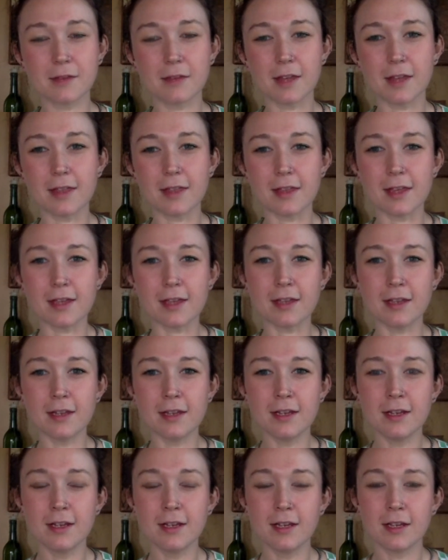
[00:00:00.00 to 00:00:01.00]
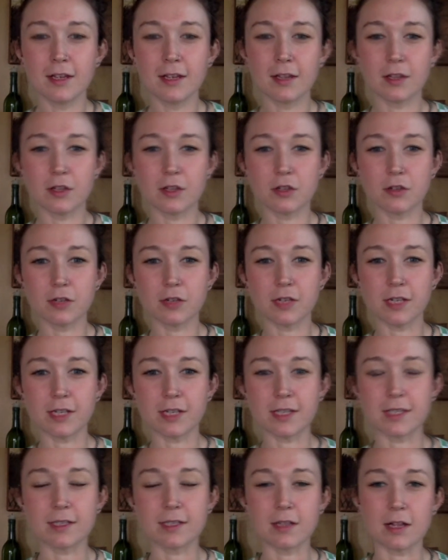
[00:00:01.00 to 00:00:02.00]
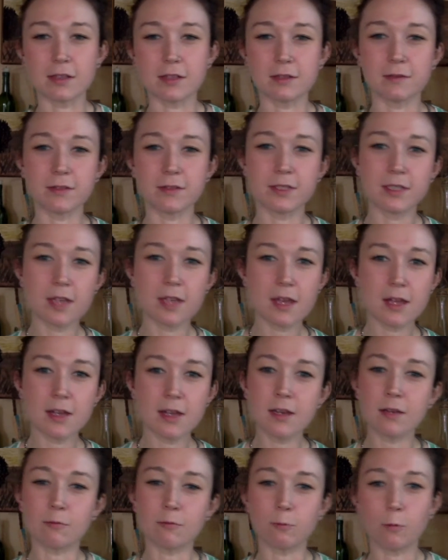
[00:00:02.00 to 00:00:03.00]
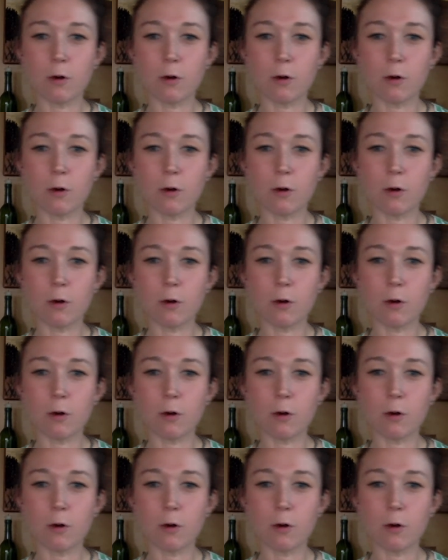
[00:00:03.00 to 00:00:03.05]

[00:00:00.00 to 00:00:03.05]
And then the tree needs lots of sun and